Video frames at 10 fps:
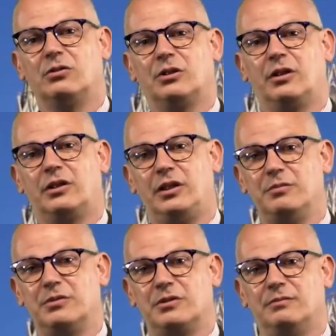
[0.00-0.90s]

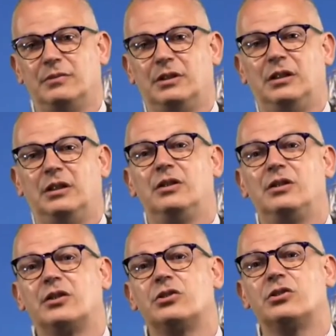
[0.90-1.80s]
themes,
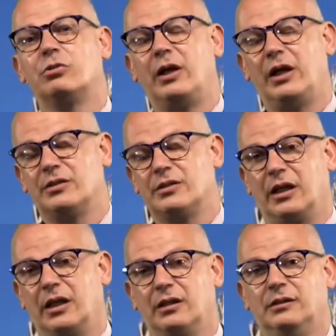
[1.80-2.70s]
discuss trends
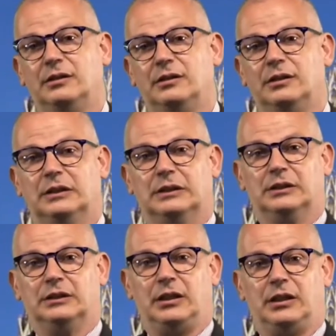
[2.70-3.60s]
and
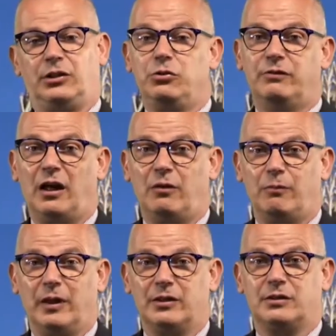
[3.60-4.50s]
new
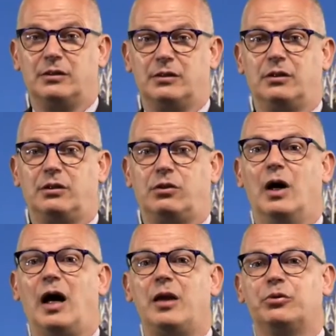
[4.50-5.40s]
developments through
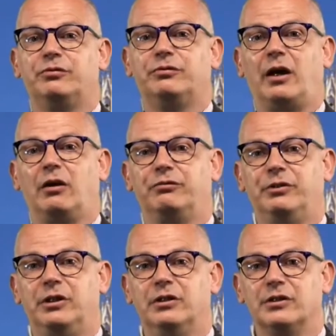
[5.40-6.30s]
high-profile
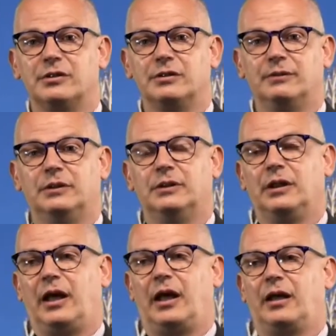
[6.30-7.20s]
figures
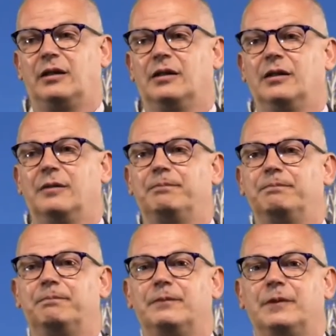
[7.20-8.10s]
and
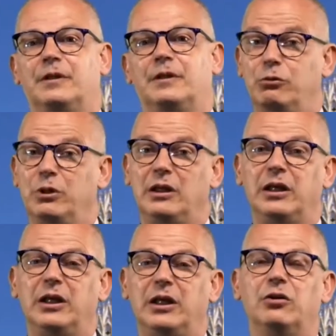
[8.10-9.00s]
really
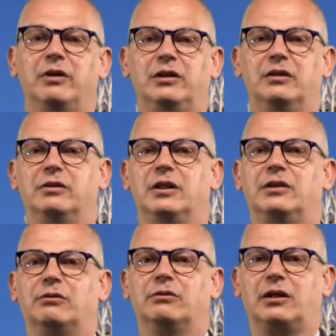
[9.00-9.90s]
innovative
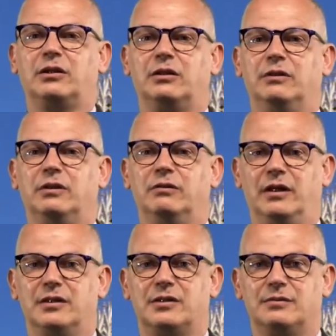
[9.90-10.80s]
interactive events.